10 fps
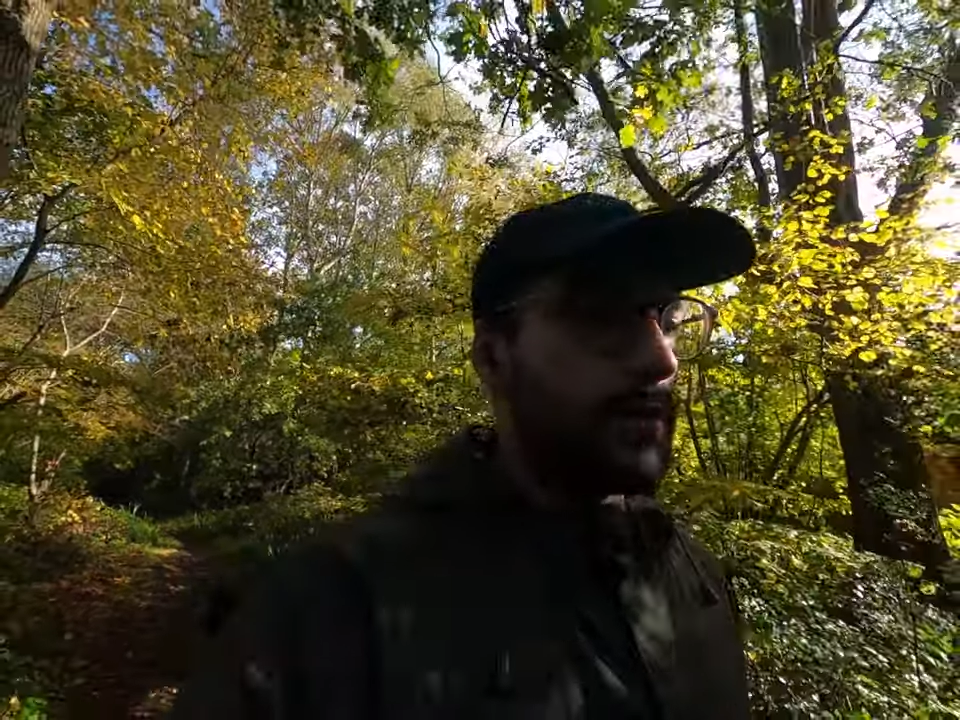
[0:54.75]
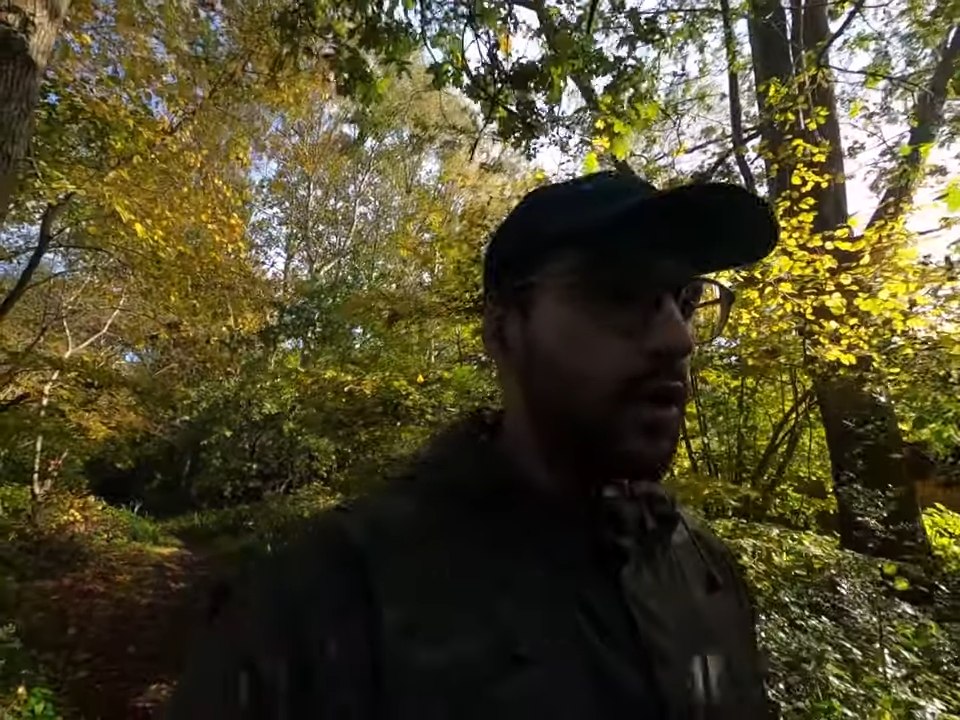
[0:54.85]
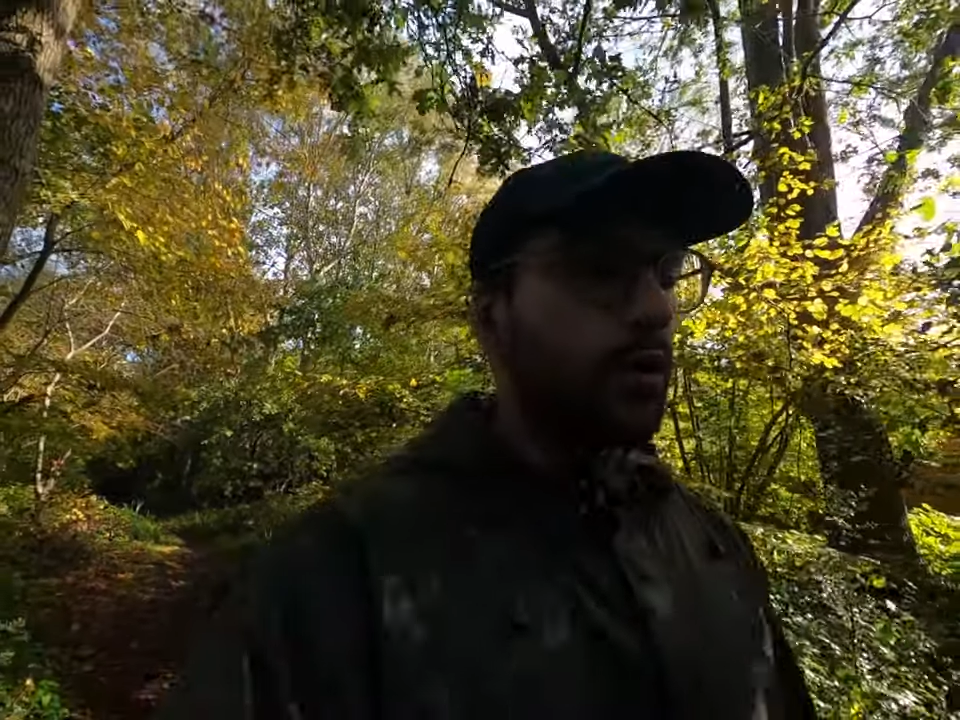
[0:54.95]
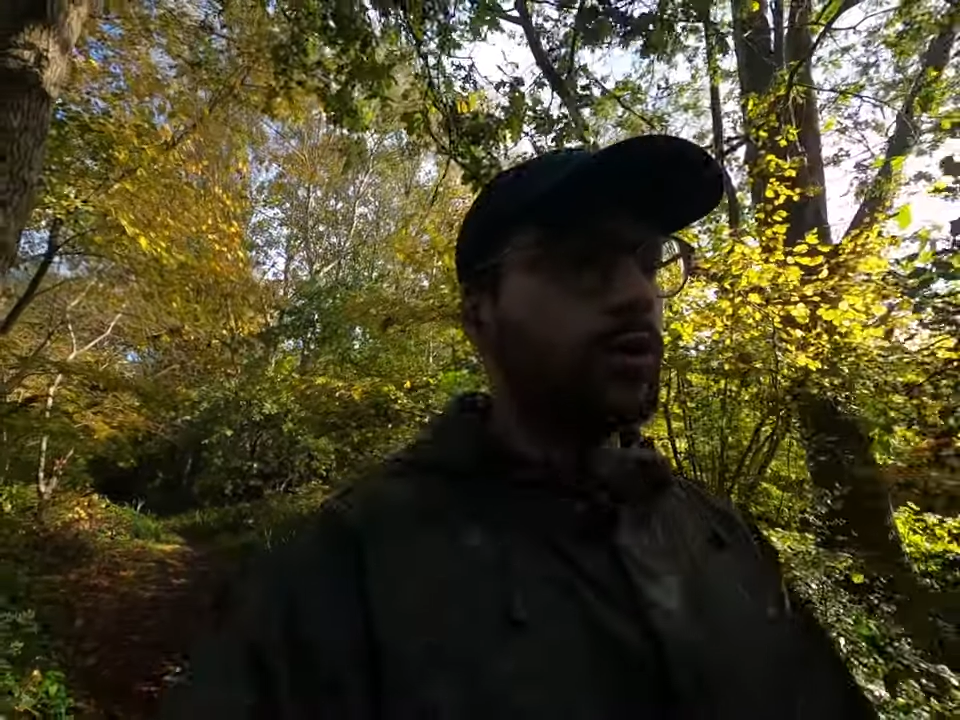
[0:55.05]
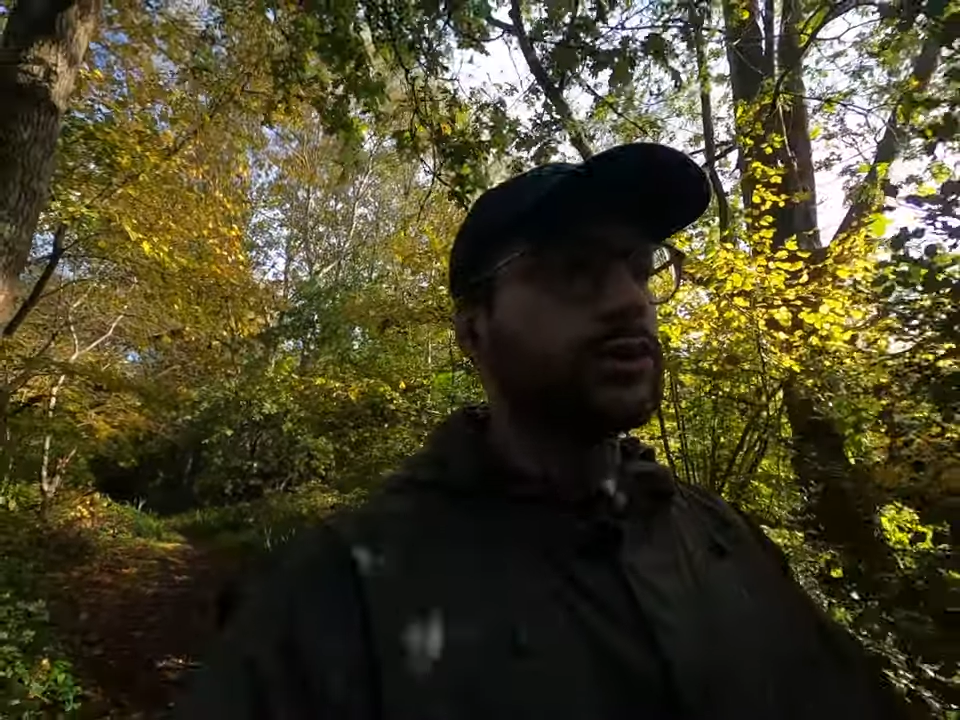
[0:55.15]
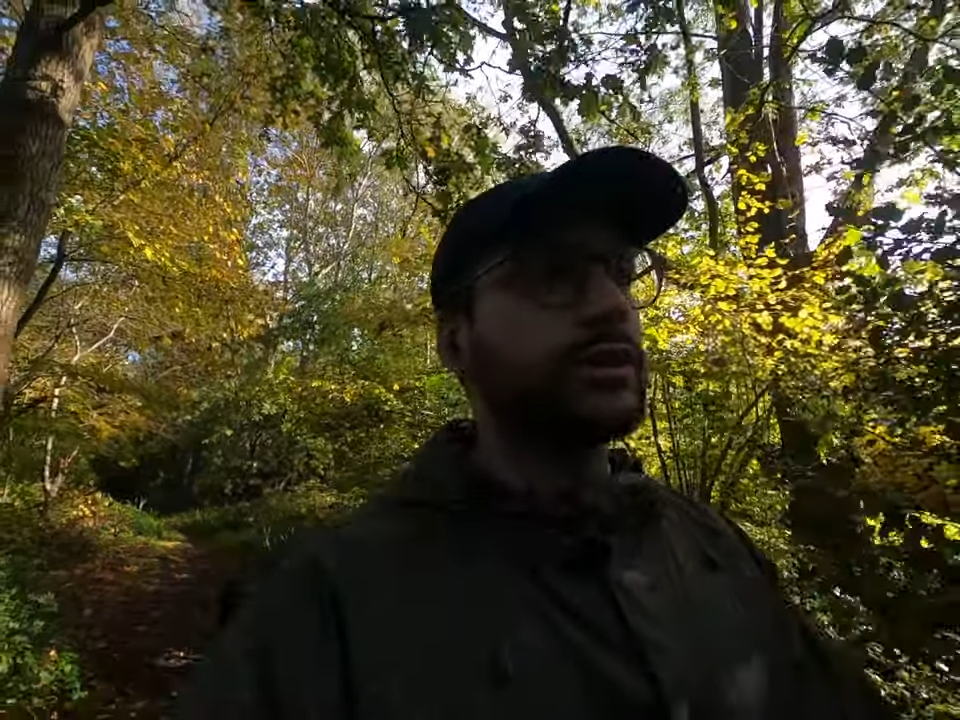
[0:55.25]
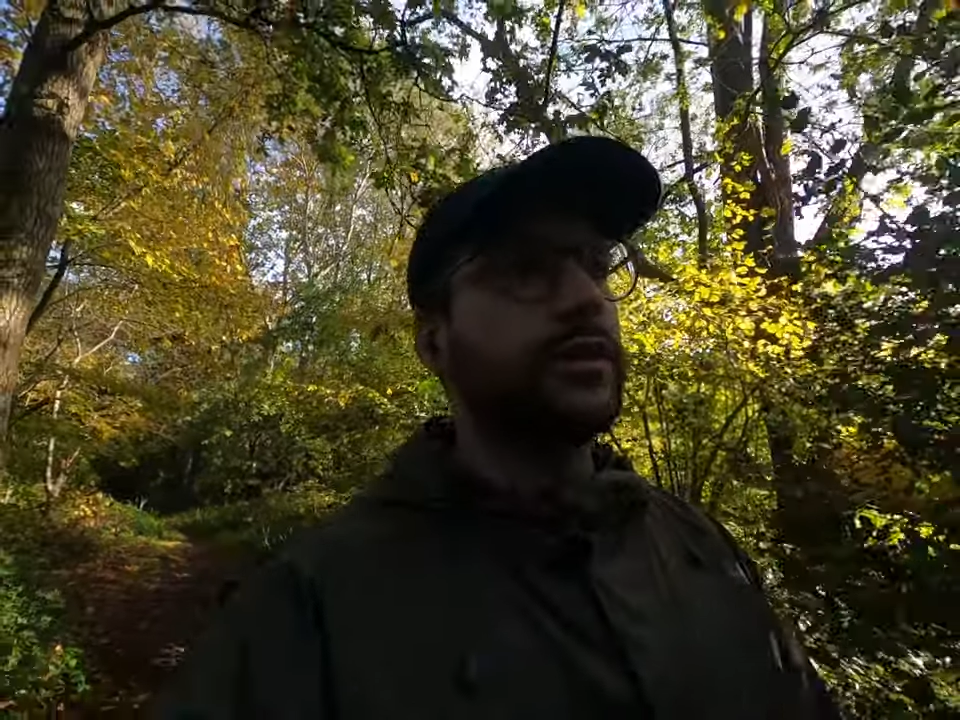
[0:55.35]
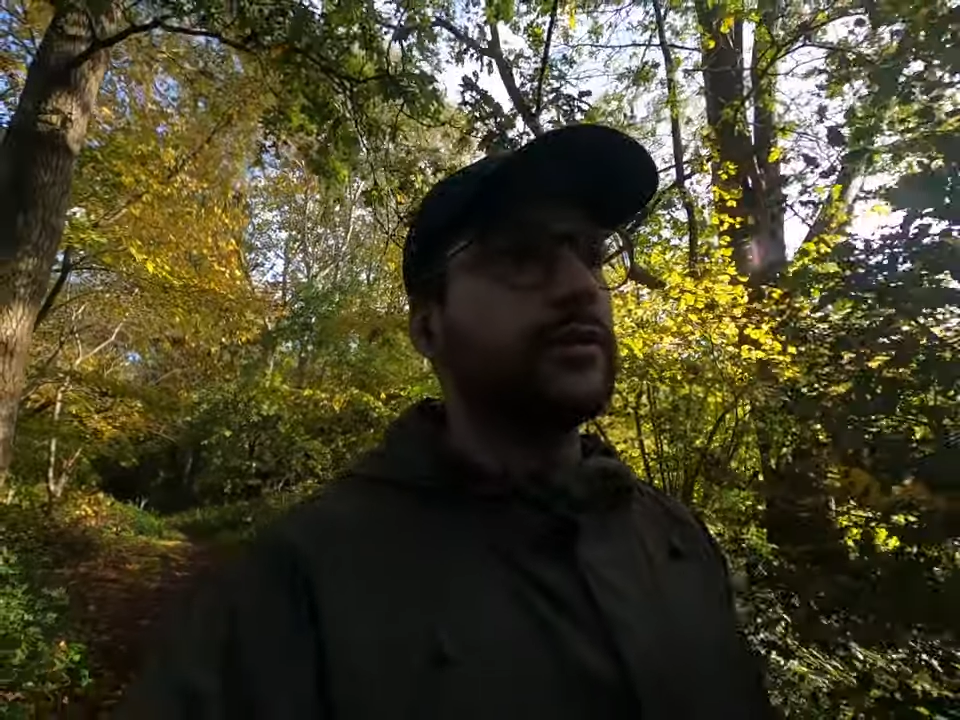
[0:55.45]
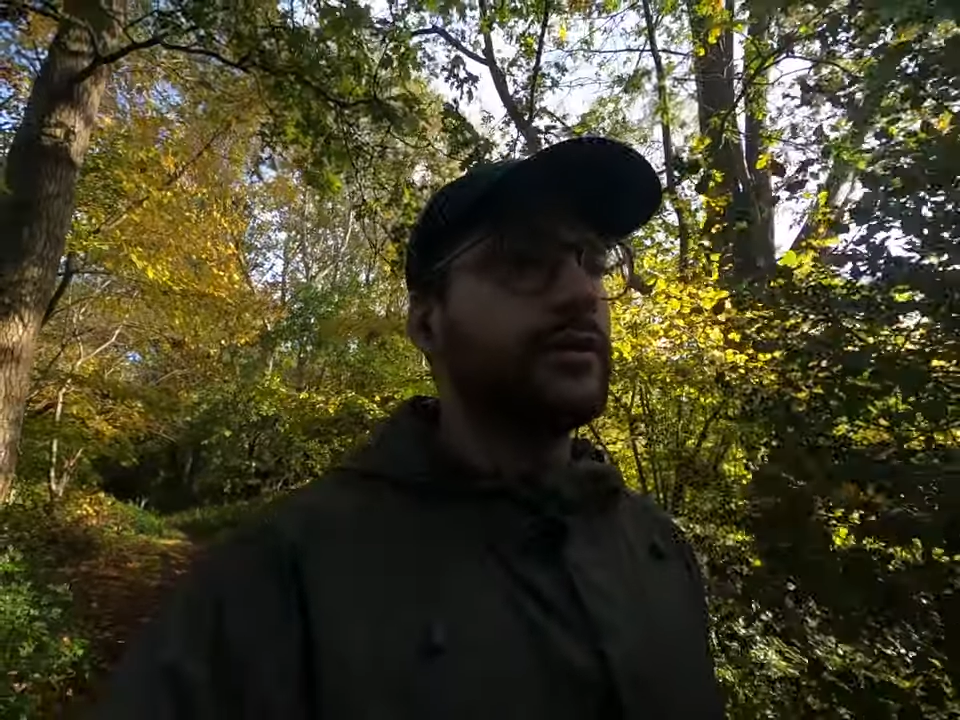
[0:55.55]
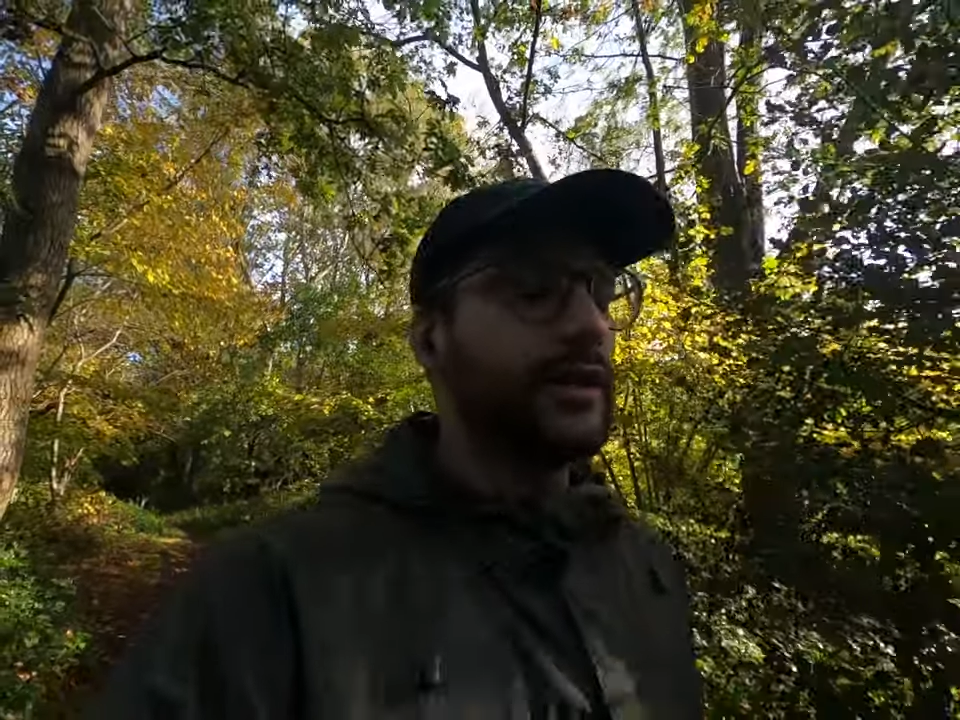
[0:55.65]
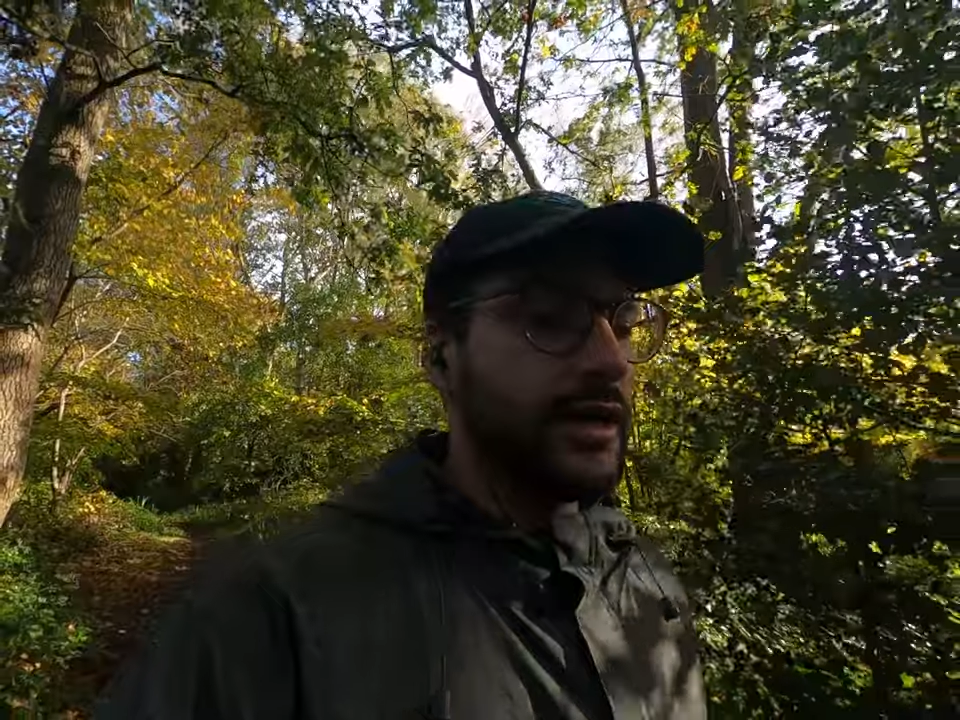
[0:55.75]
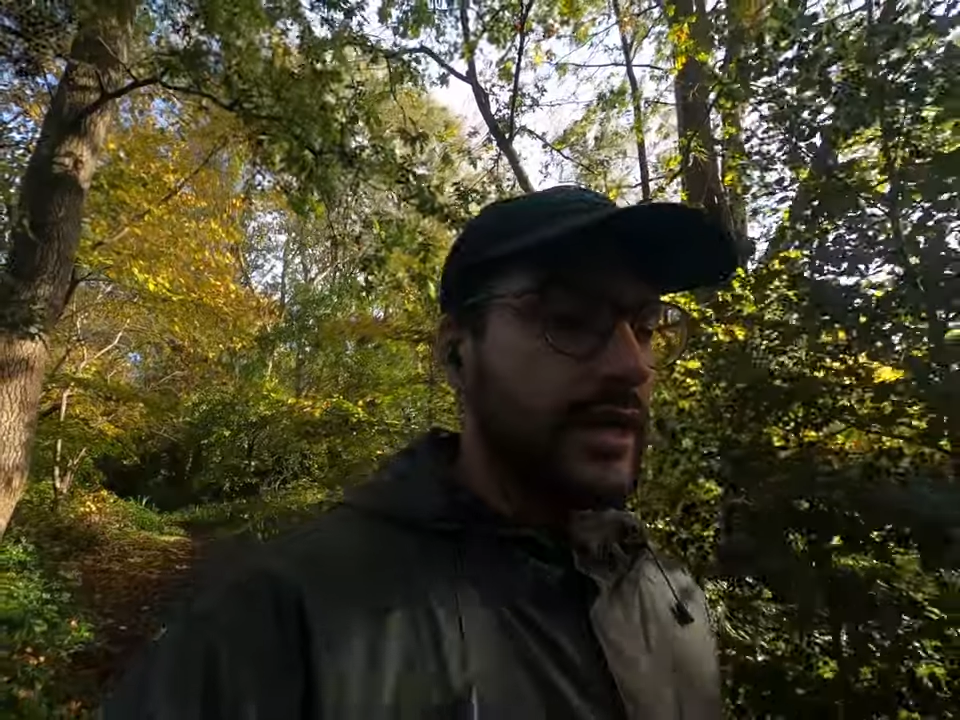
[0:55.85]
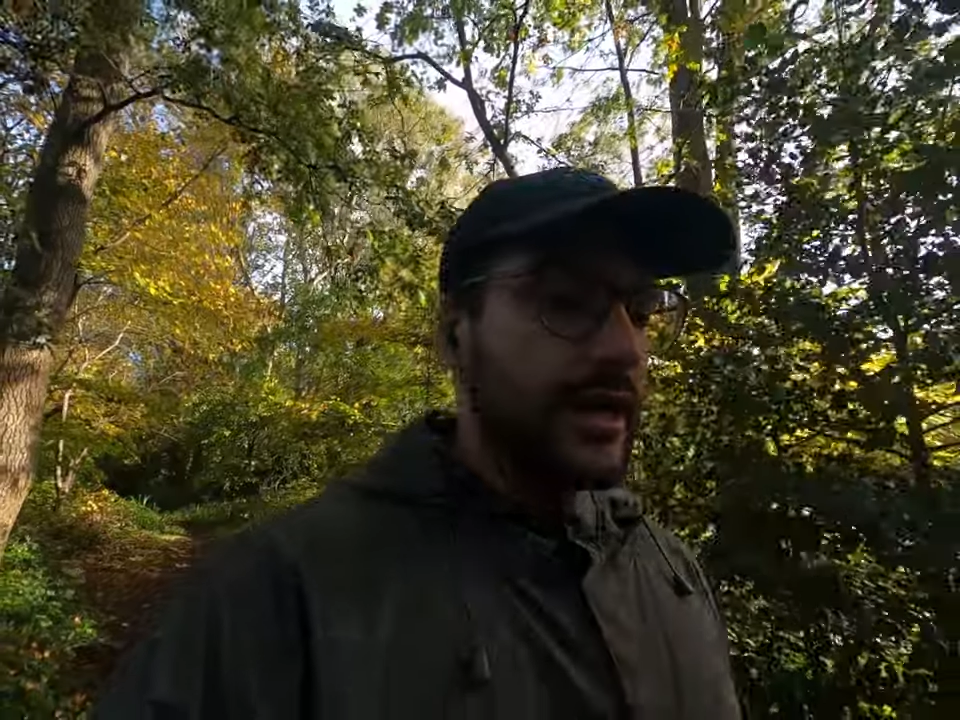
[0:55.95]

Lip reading: But also